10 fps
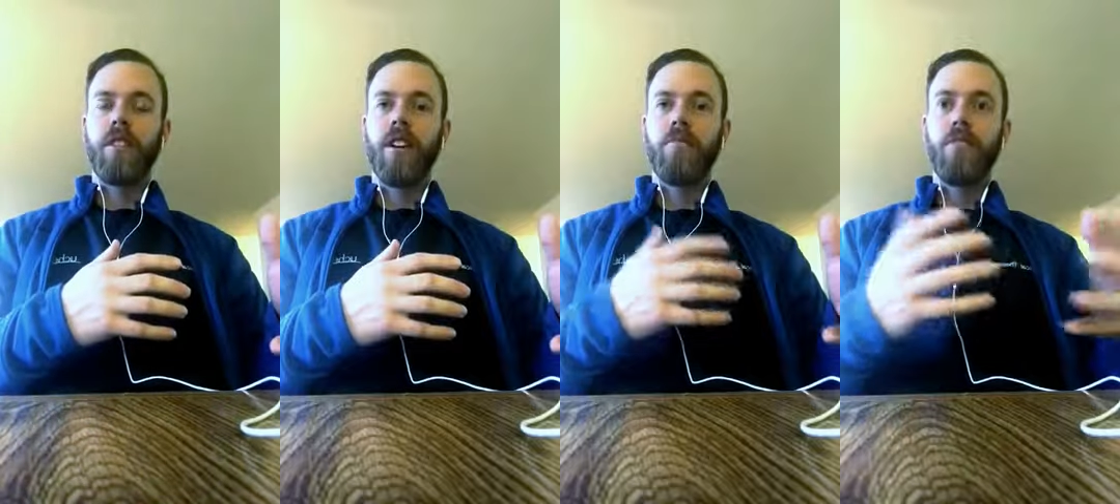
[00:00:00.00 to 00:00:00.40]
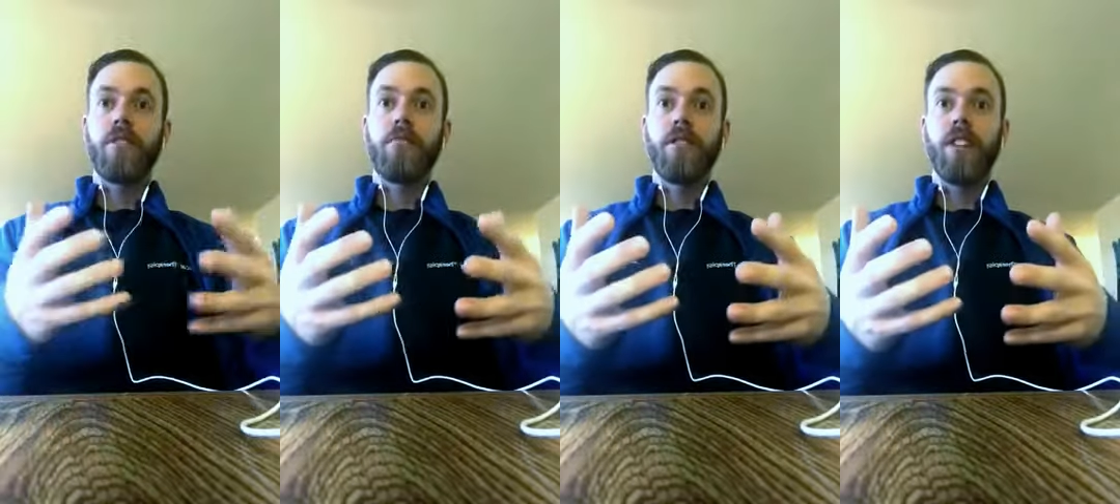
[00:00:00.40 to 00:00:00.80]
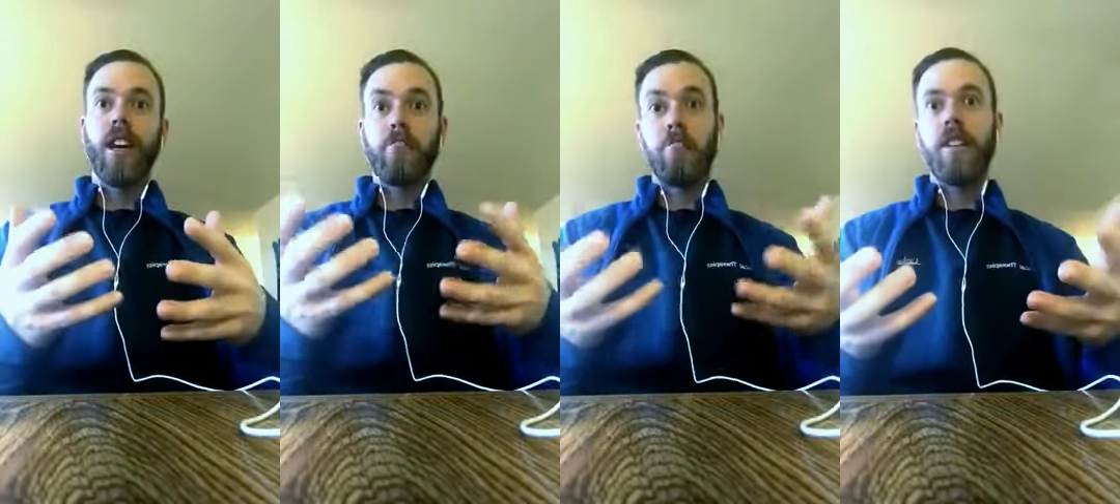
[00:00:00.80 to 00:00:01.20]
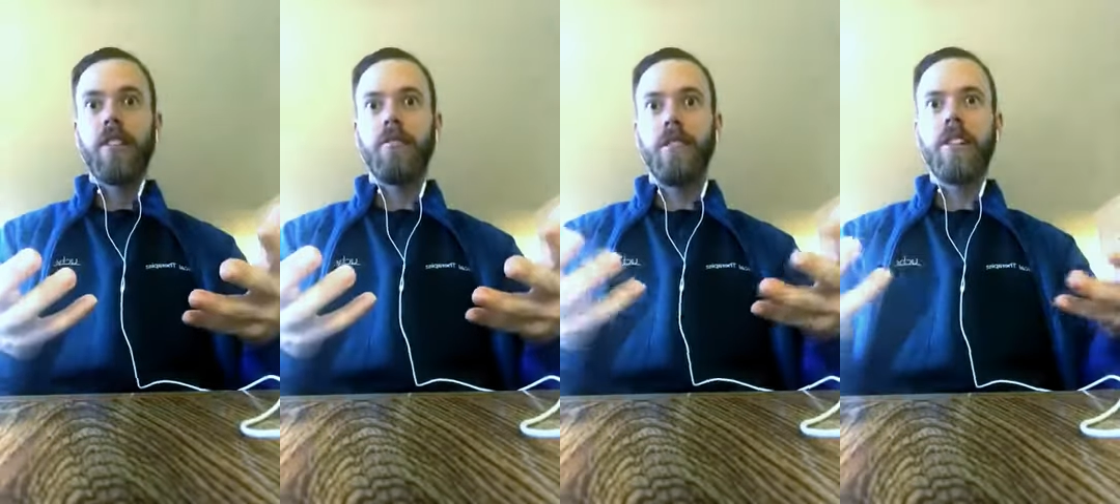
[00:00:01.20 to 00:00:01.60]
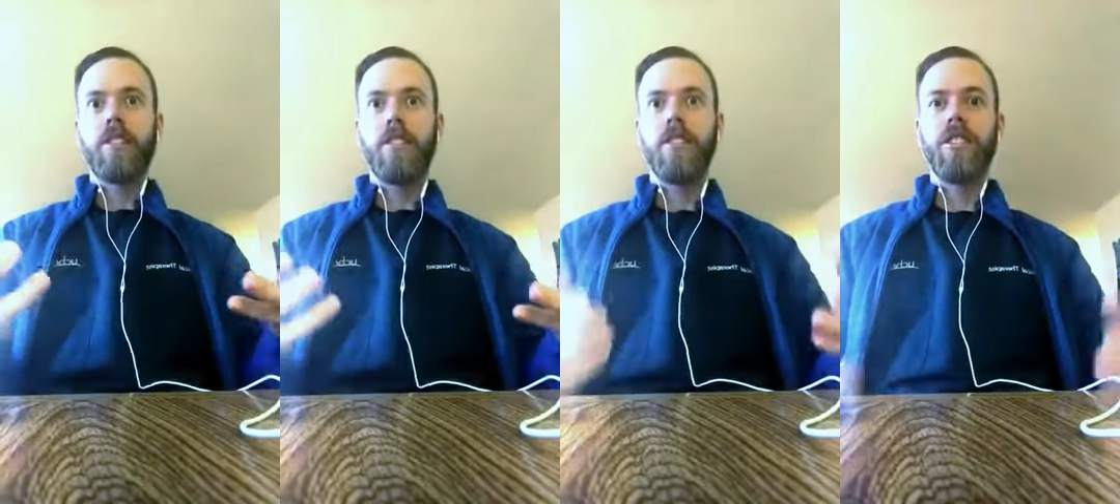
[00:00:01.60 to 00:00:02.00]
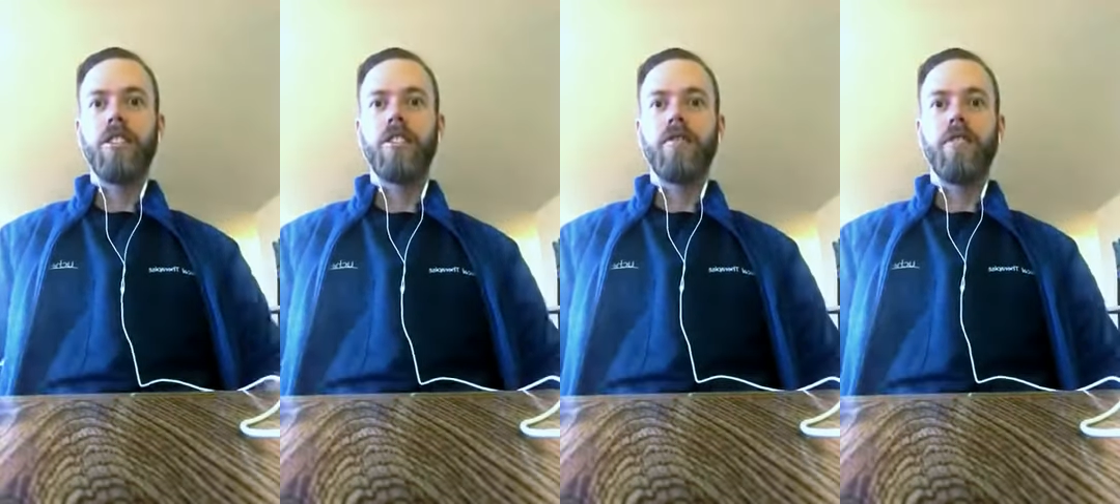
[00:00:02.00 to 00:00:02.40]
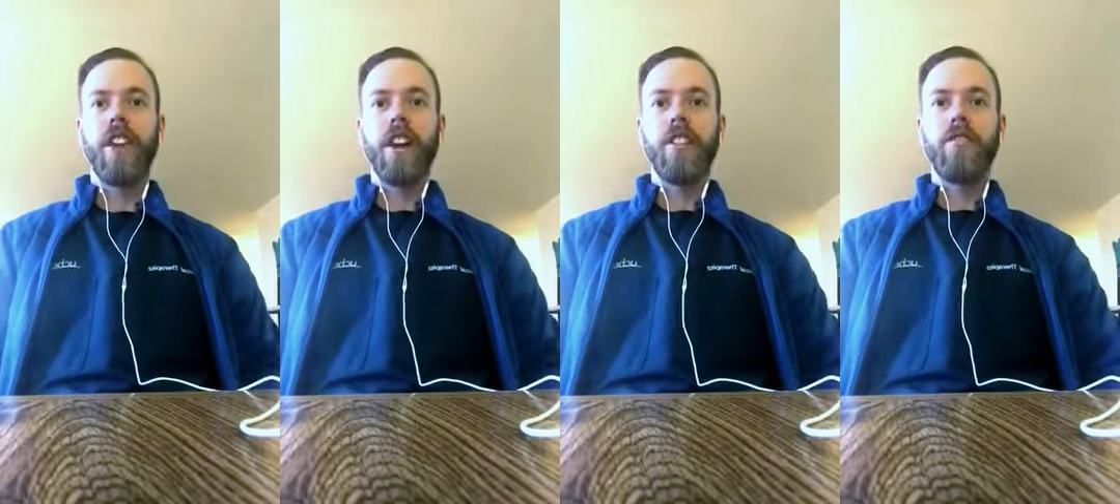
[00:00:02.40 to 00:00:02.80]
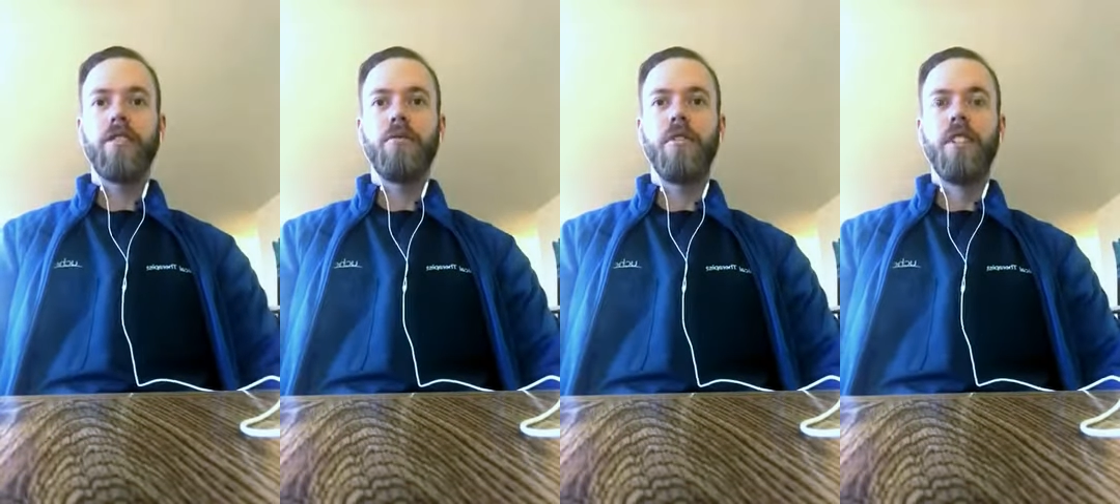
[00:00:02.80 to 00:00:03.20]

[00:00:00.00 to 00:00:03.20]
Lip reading: And most would say that's a good decision for that individual.